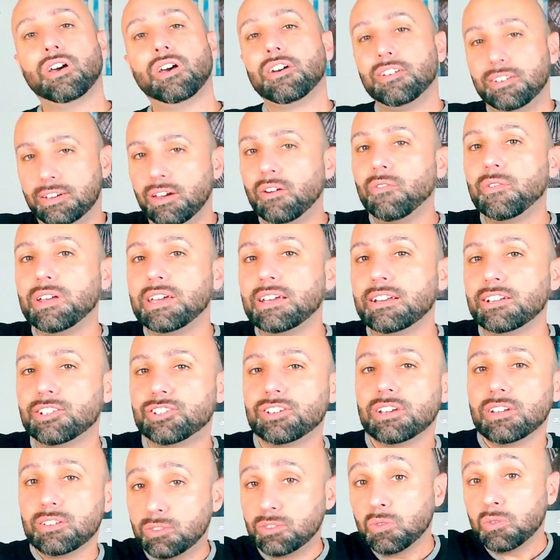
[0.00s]
your
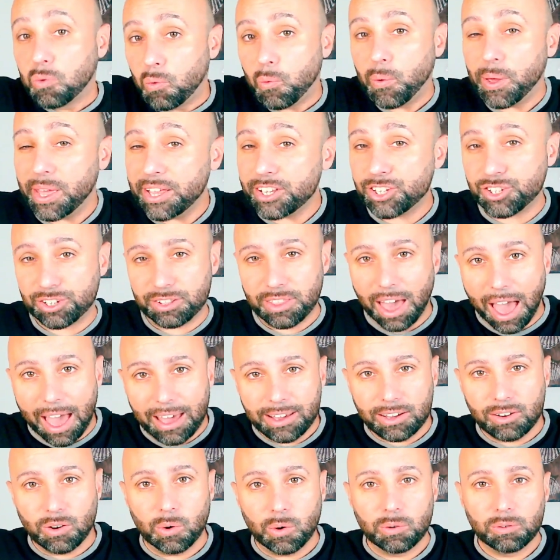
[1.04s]
English to reach that
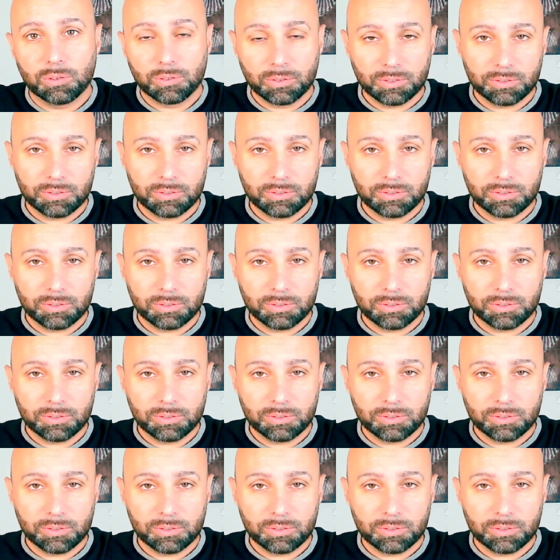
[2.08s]
goal.